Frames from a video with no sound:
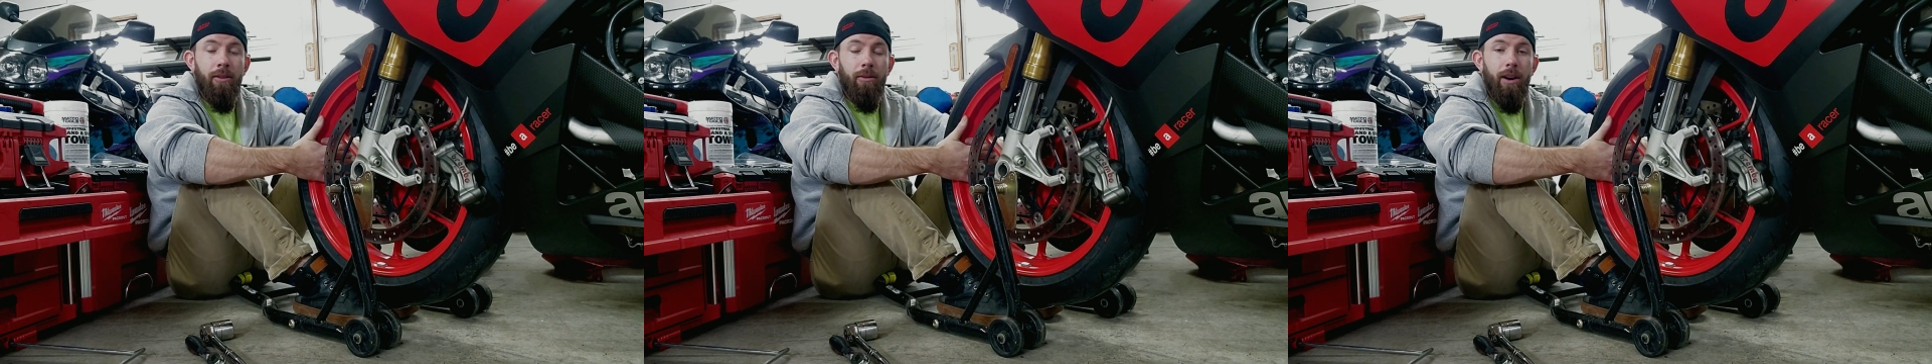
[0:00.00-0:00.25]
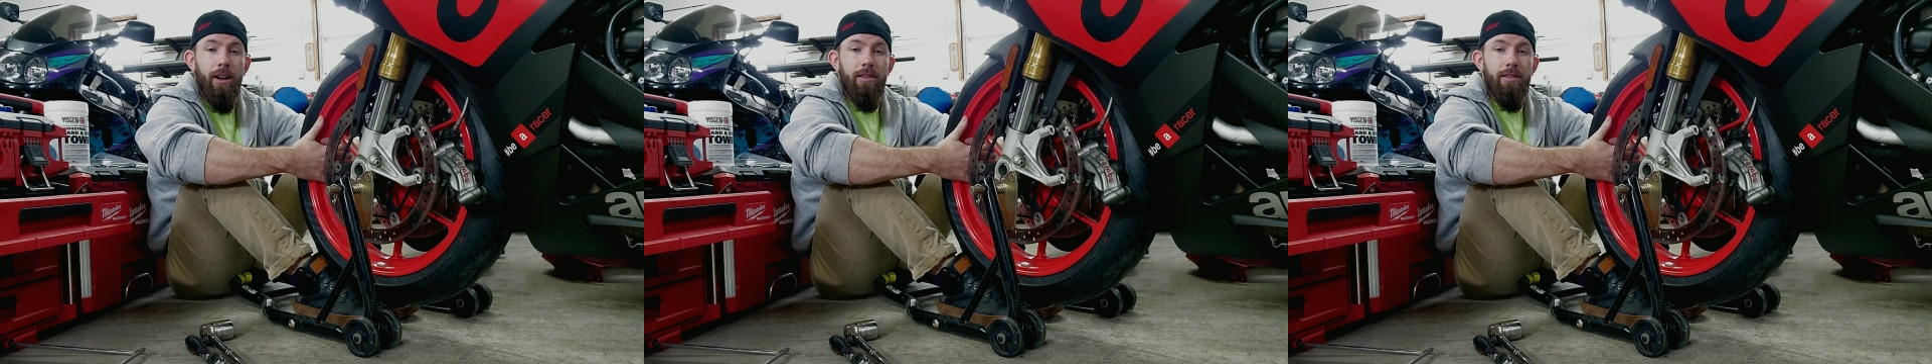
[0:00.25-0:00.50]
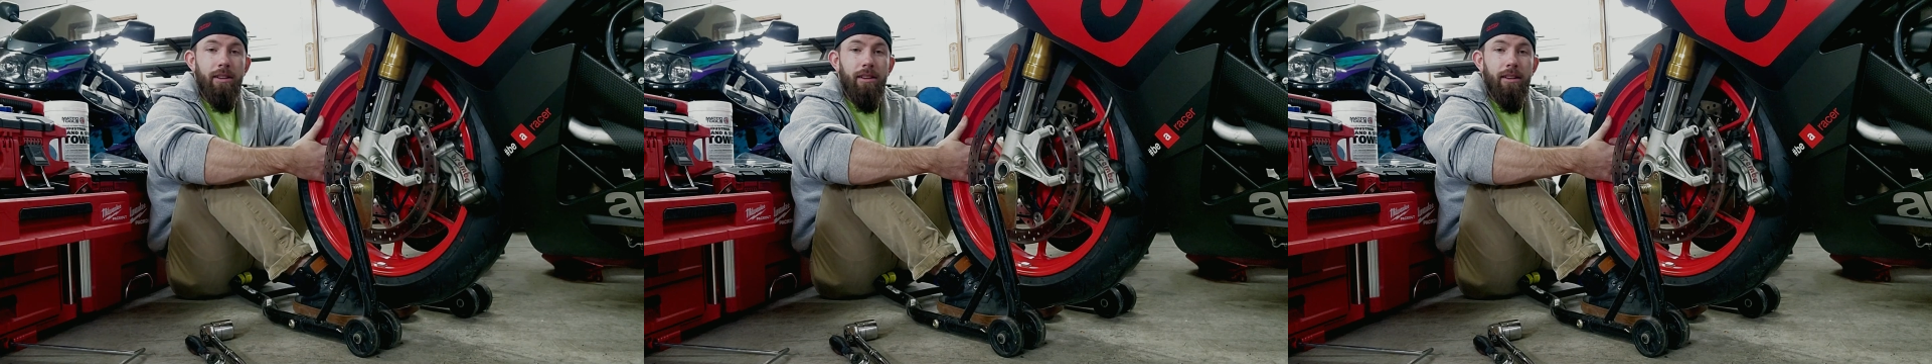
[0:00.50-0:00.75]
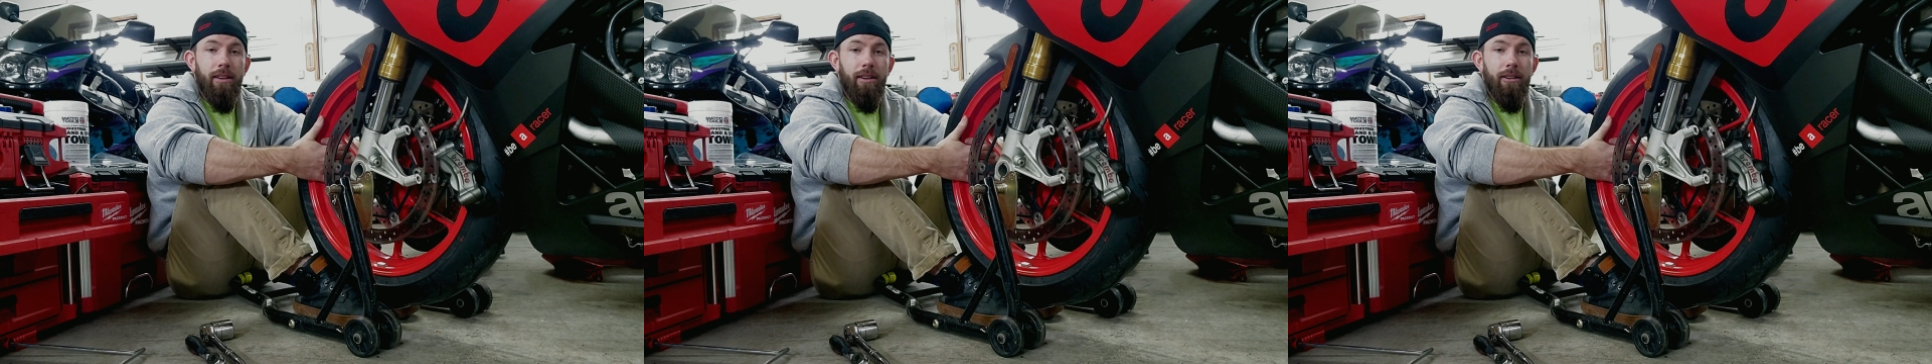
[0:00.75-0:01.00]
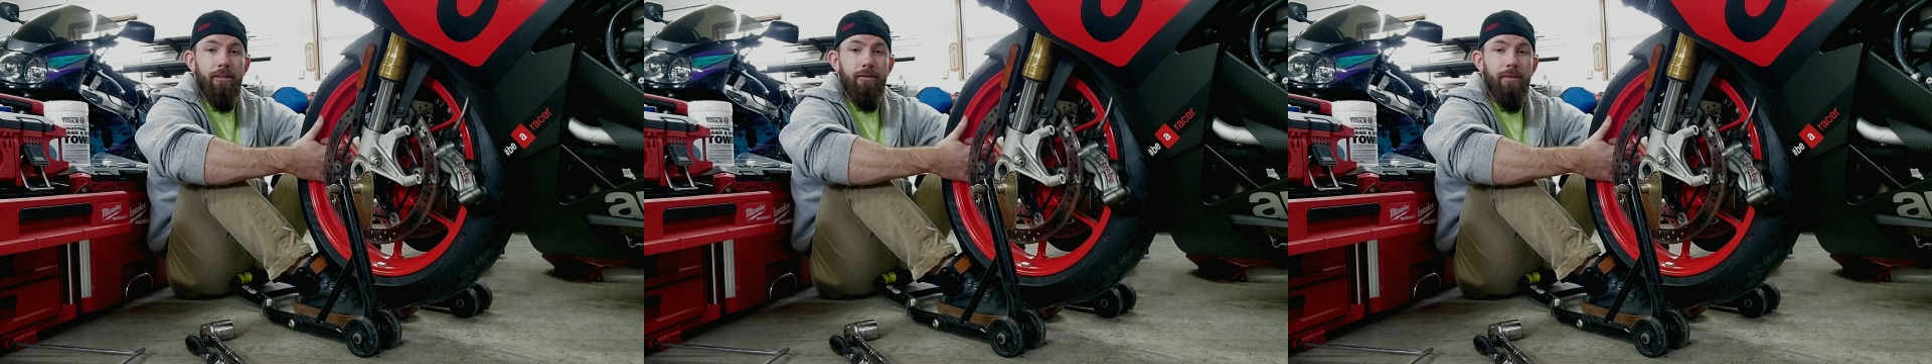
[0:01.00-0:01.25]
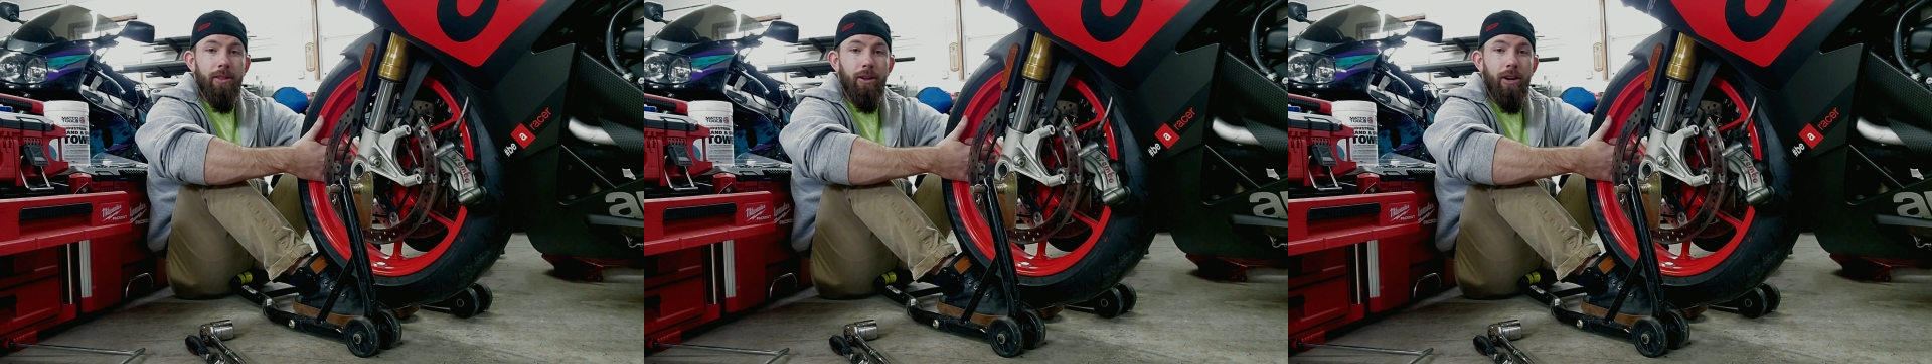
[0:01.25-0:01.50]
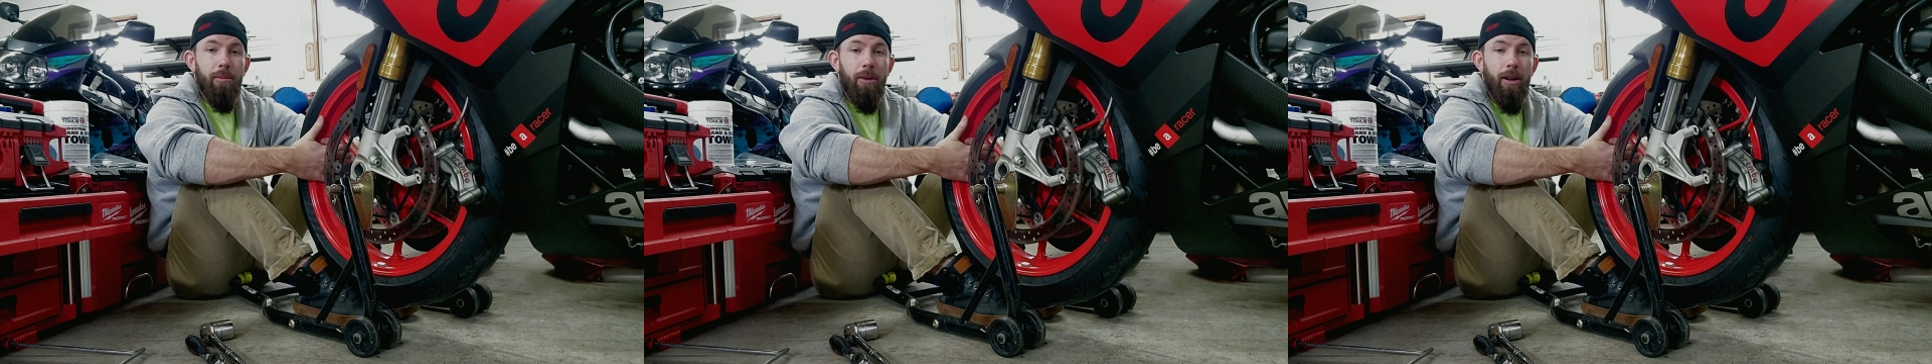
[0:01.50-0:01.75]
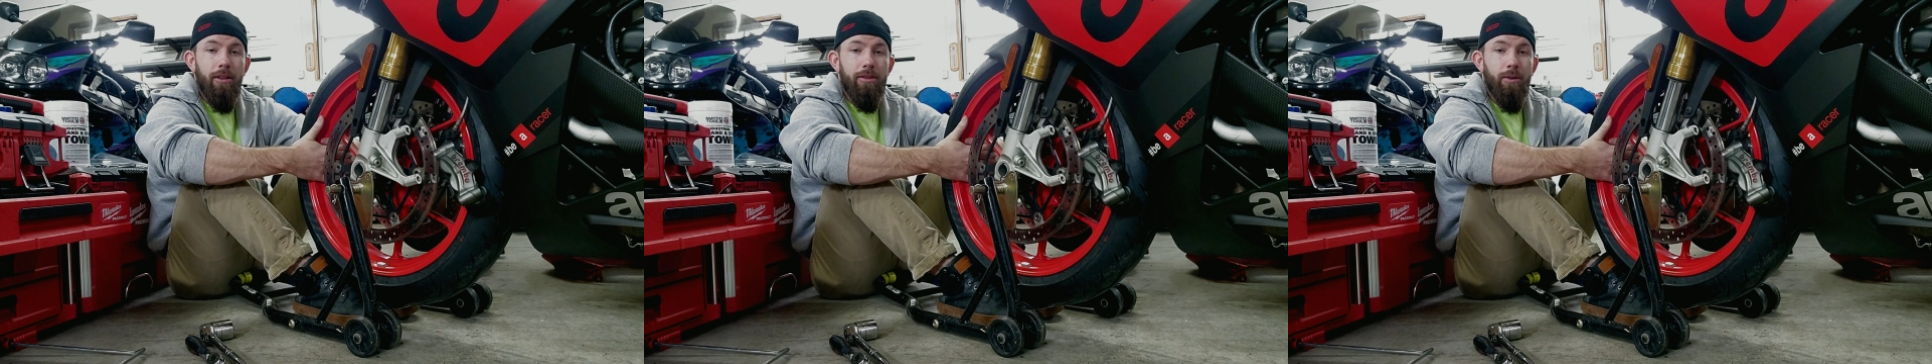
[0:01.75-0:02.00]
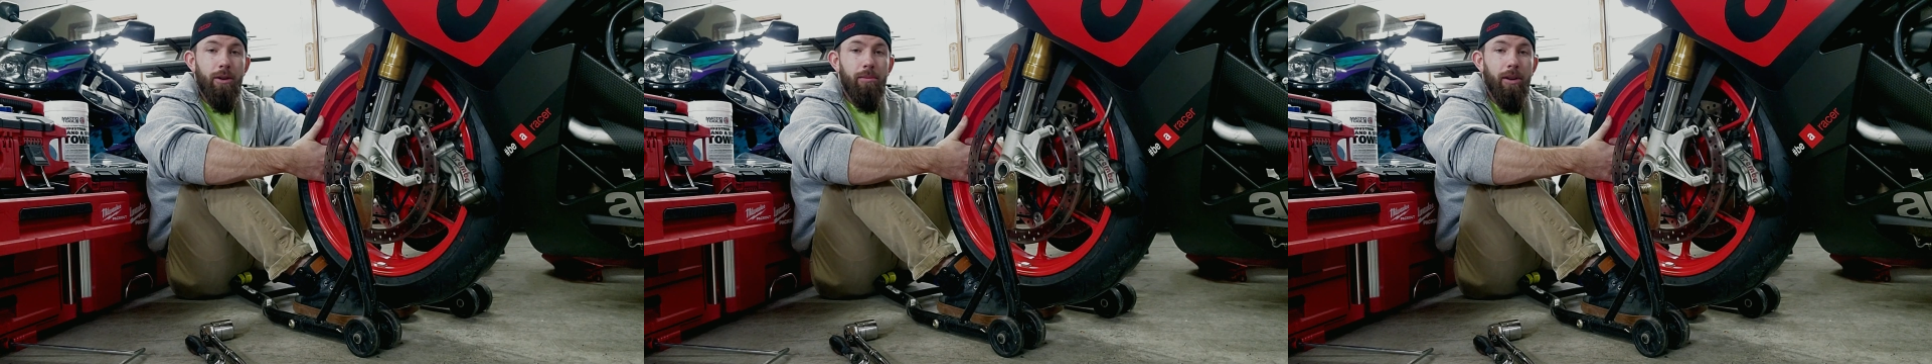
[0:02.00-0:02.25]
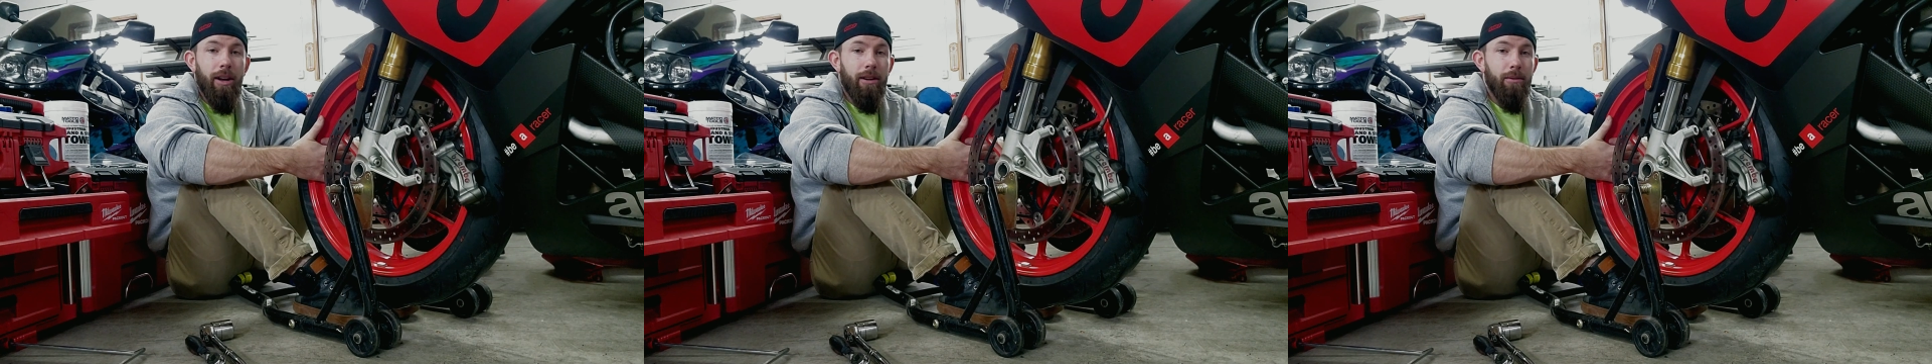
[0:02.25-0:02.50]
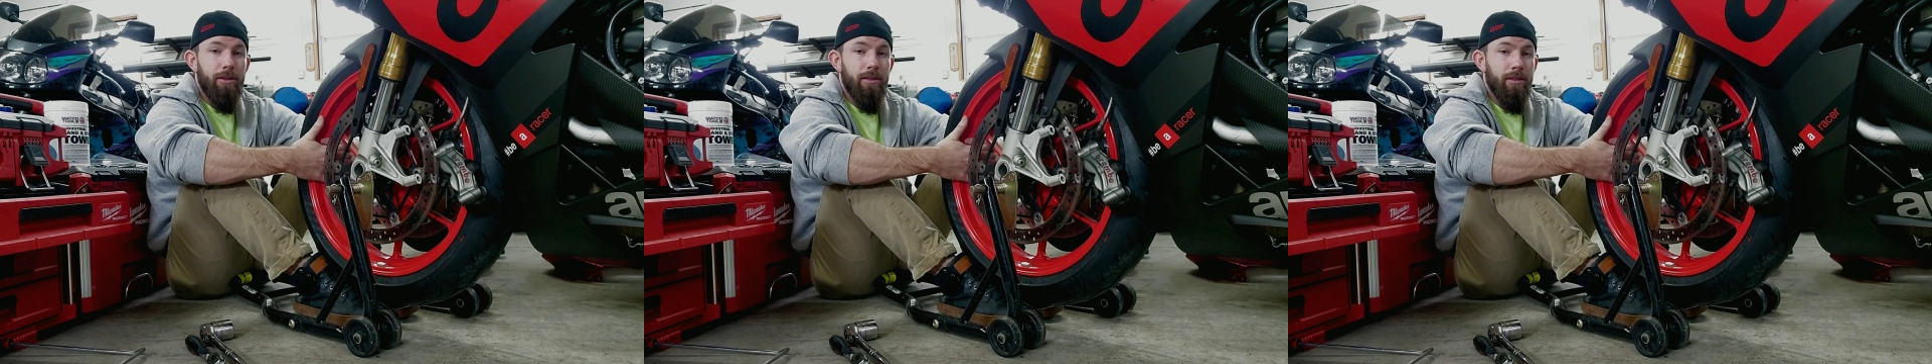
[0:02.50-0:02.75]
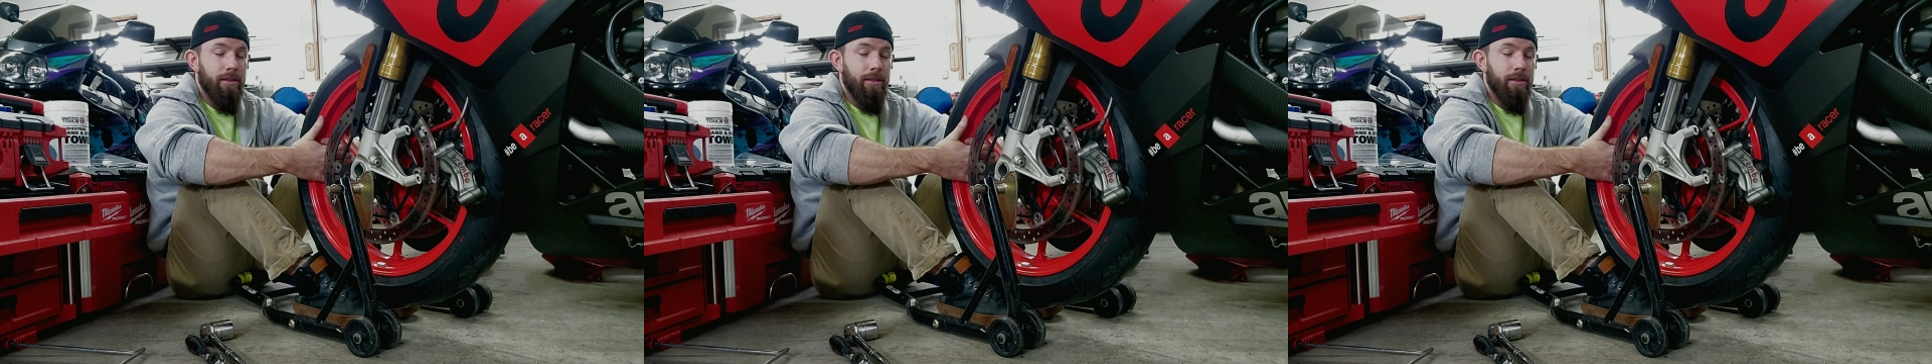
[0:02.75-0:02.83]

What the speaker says: race and looking at my destroyed bike, which